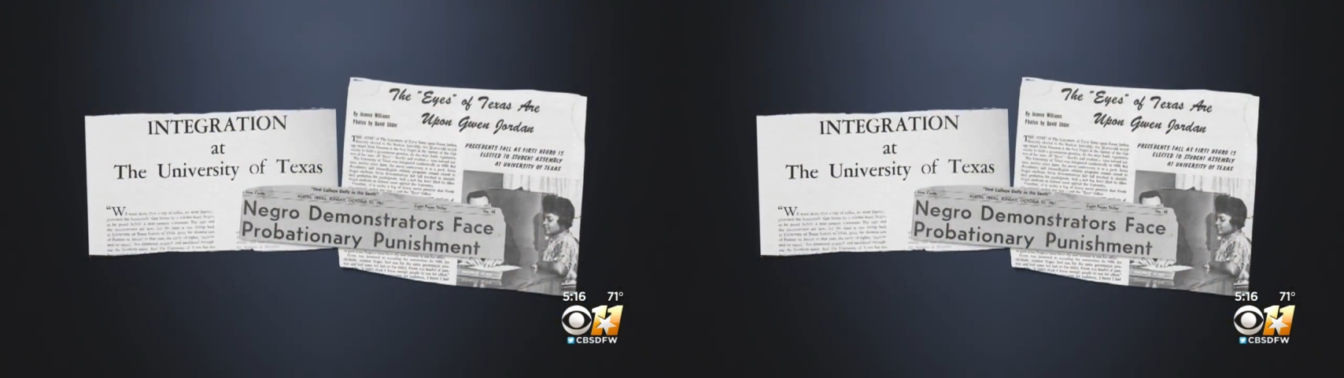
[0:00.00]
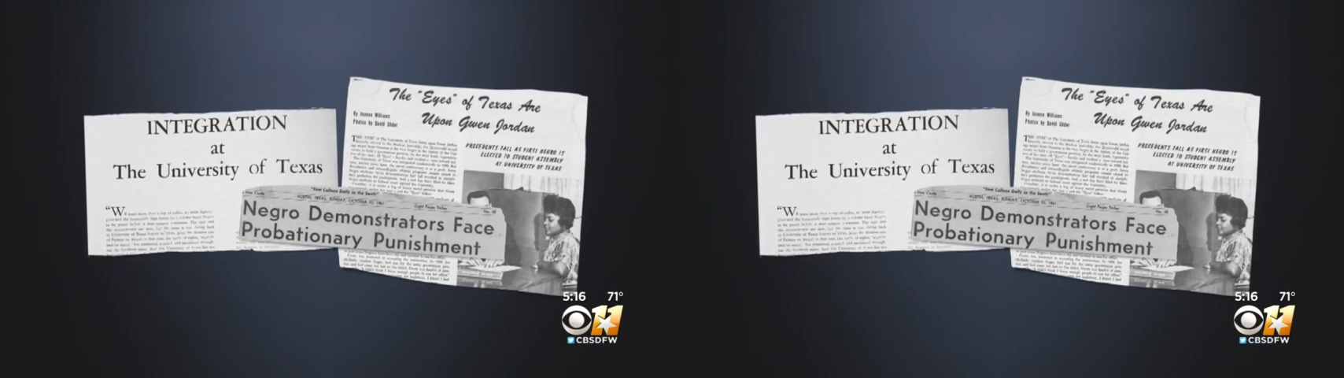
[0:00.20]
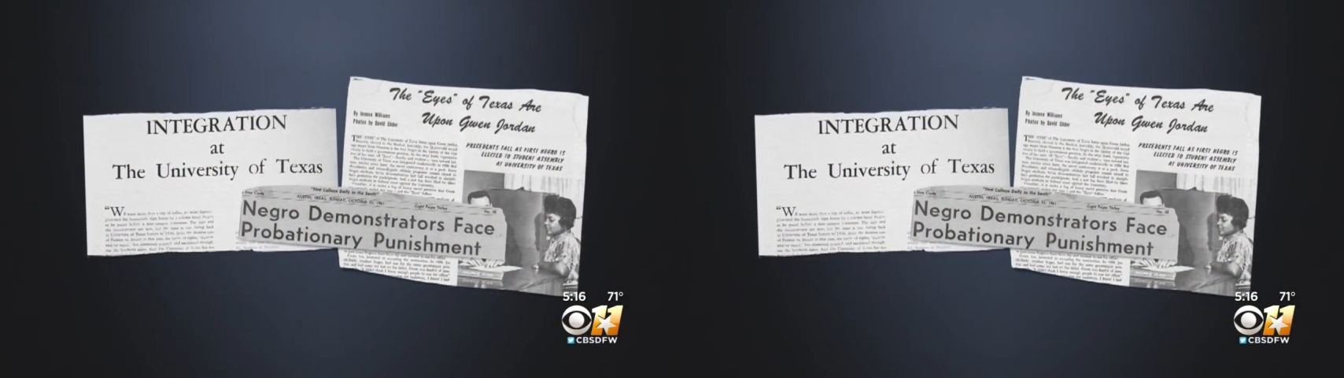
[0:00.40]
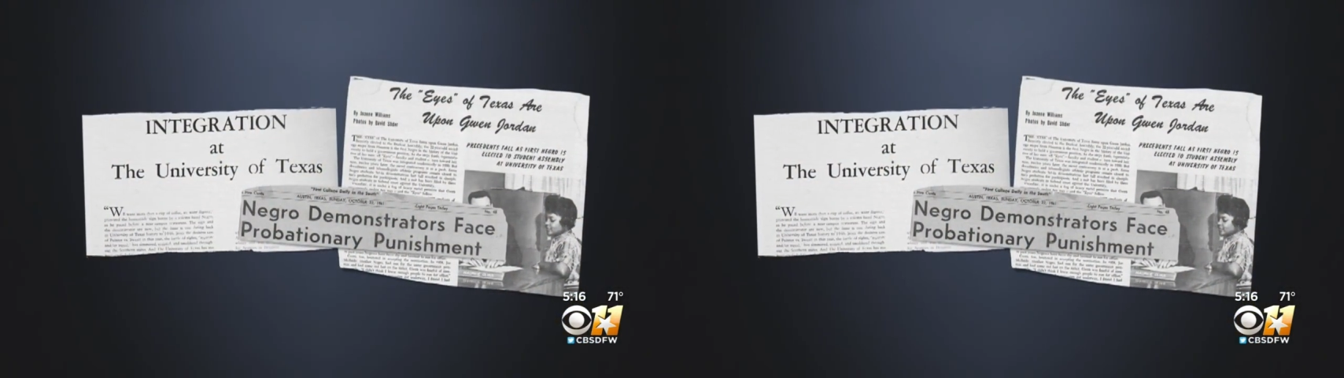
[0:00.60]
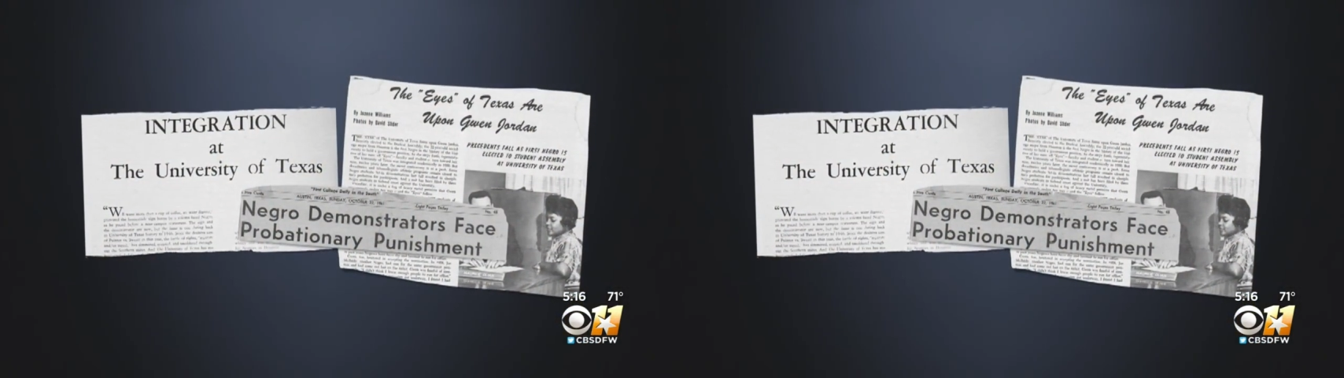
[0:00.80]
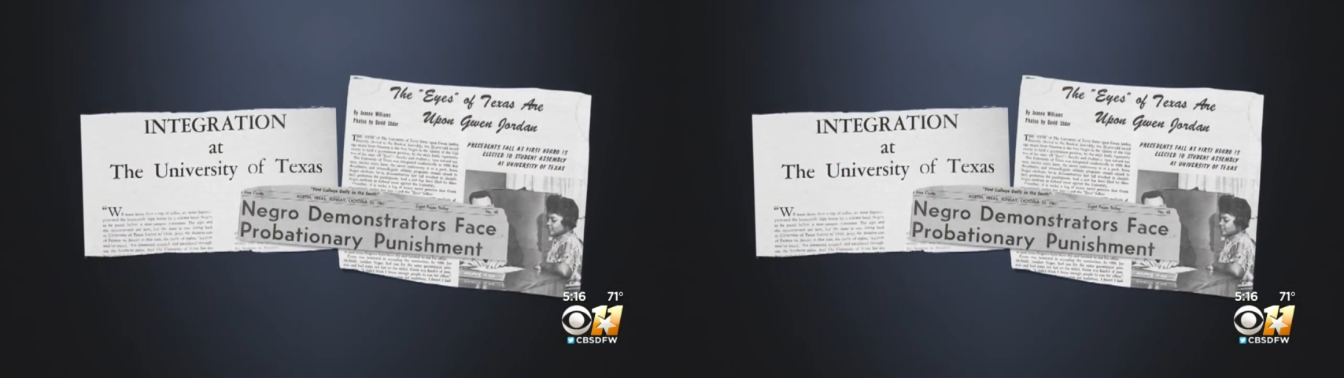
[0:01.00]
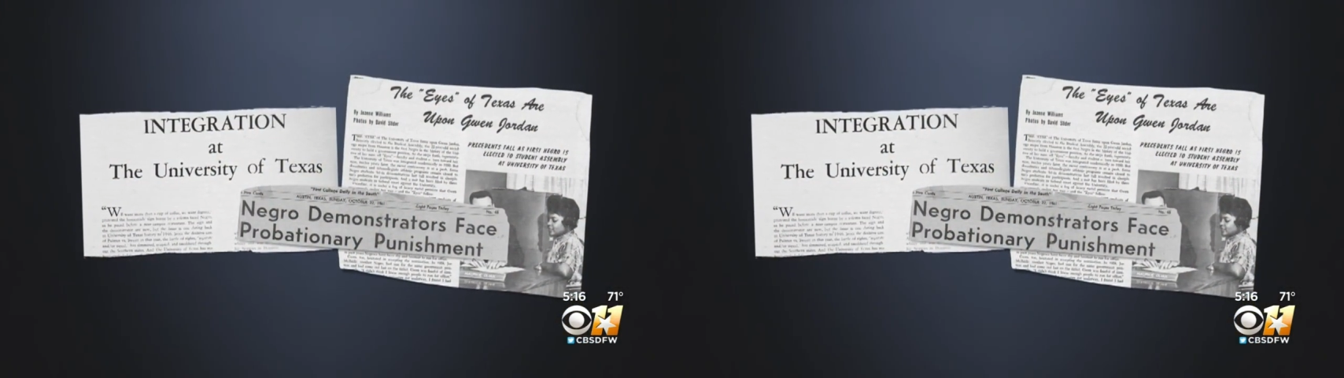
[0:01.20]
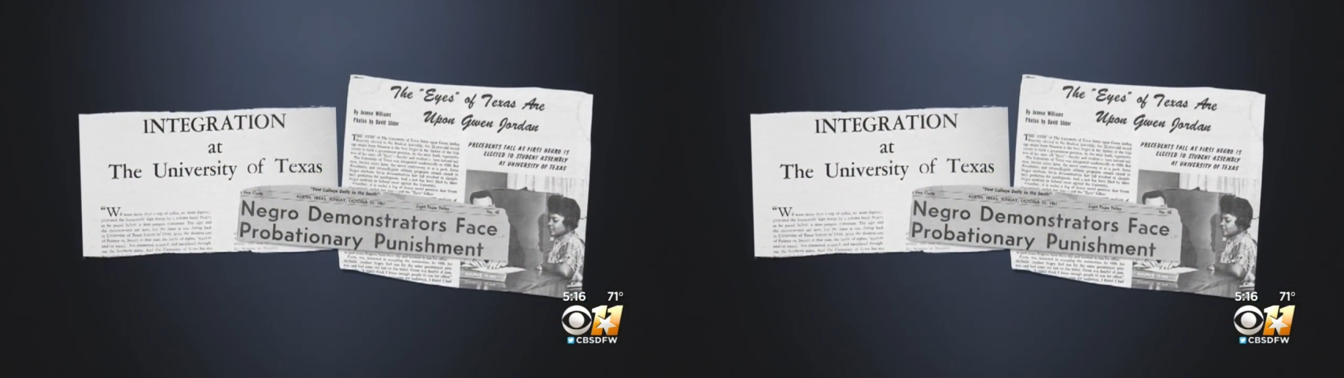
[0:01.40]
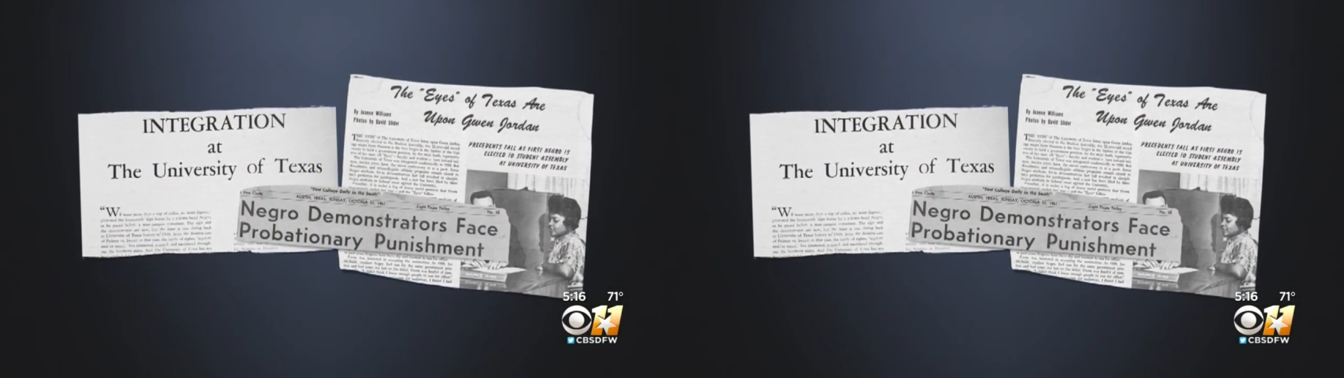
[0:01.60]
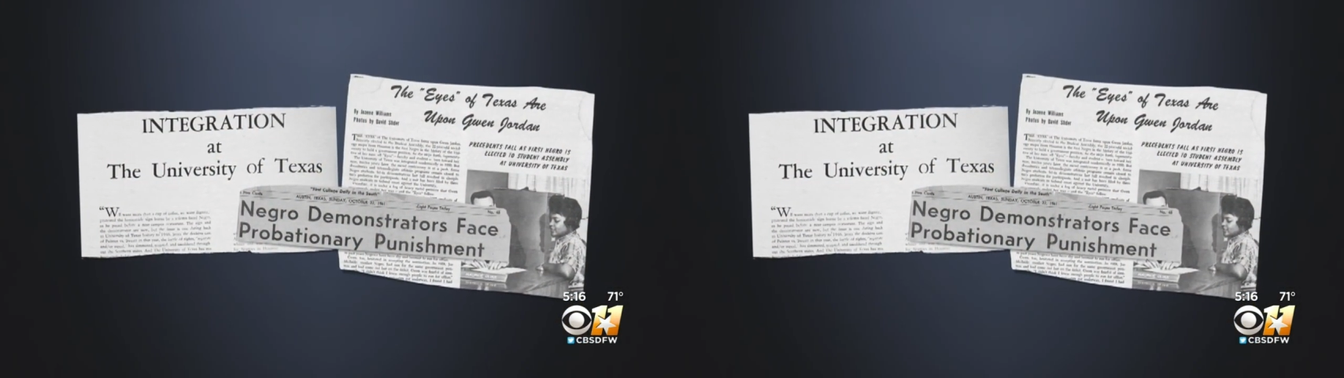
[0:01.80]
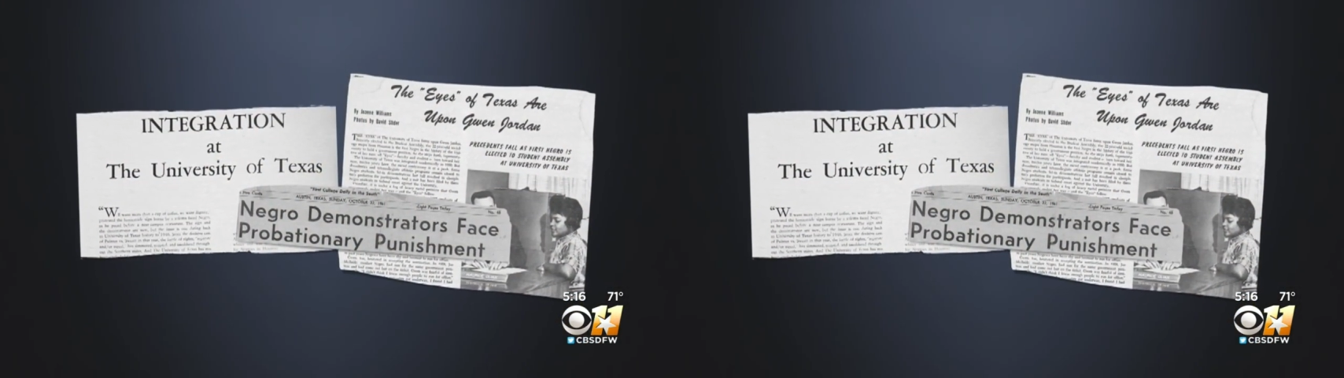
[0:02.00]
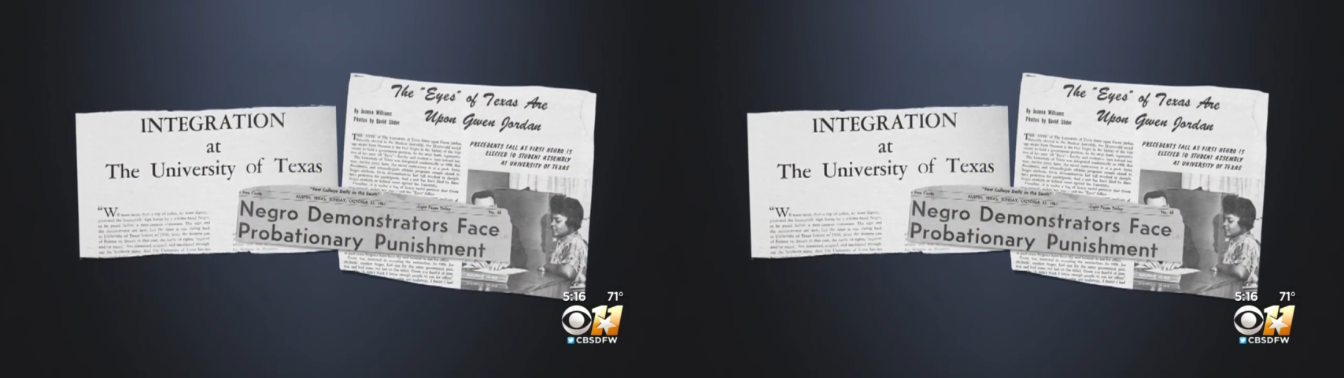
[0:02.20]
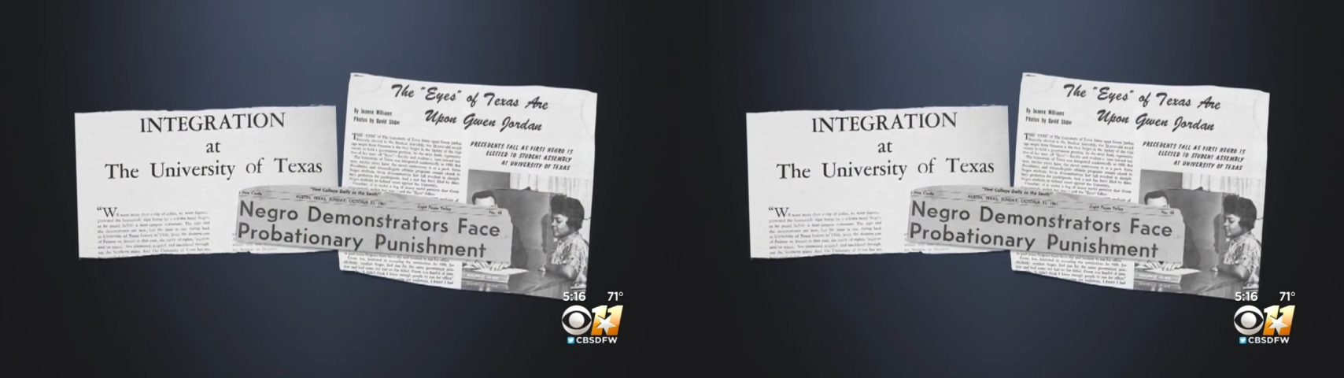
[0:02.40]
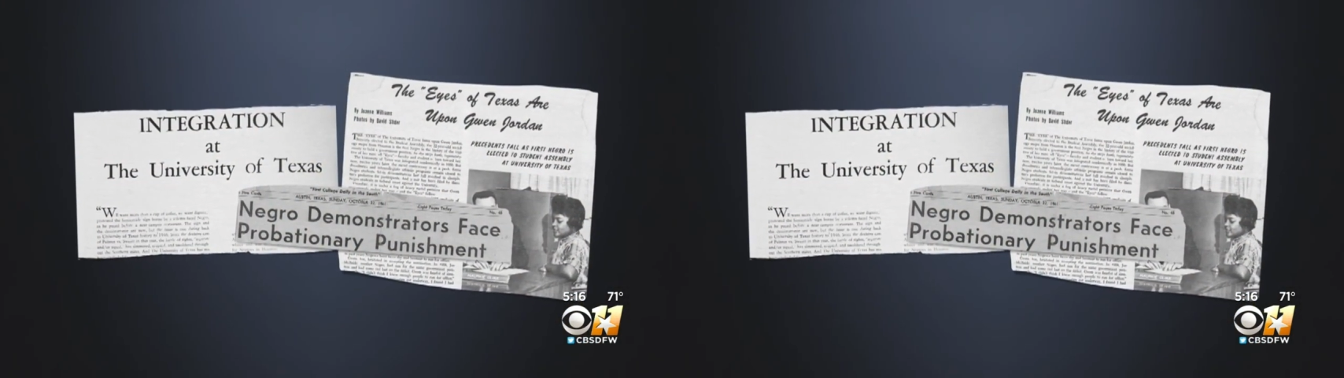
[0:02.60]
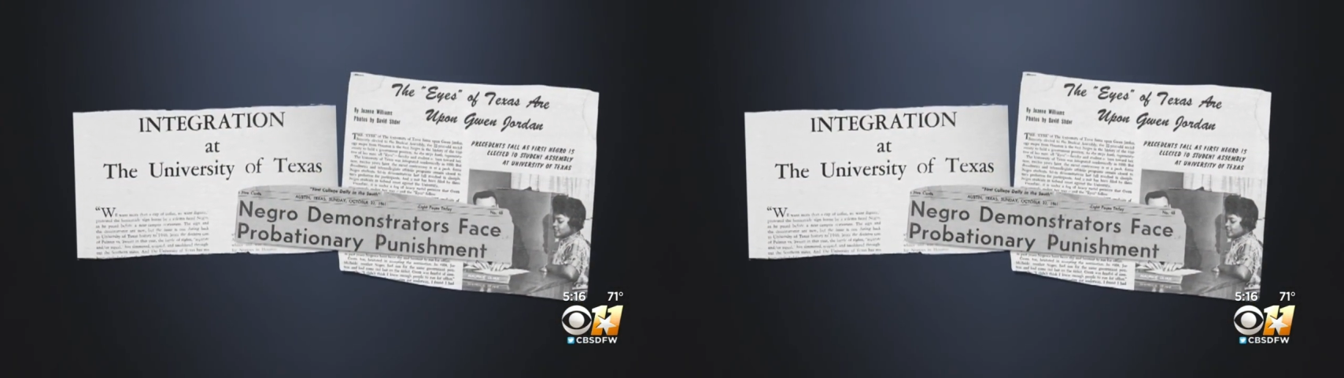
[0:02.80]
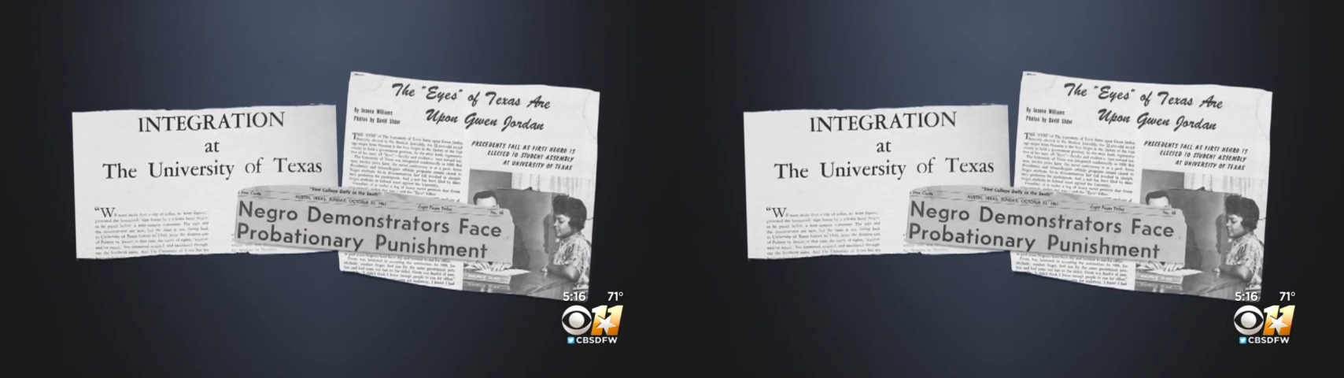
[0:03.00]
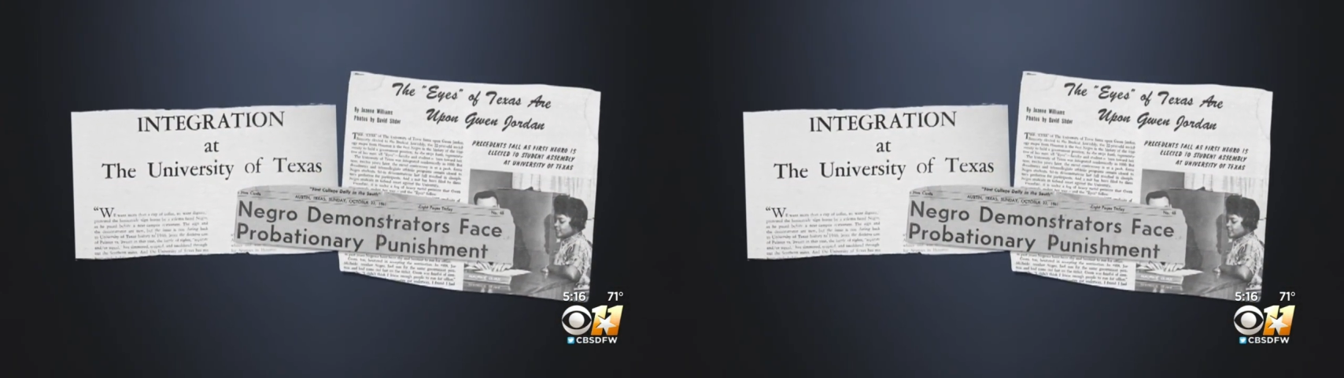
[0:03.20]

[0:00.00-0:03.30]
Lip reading: Nobody's mouth can be seen.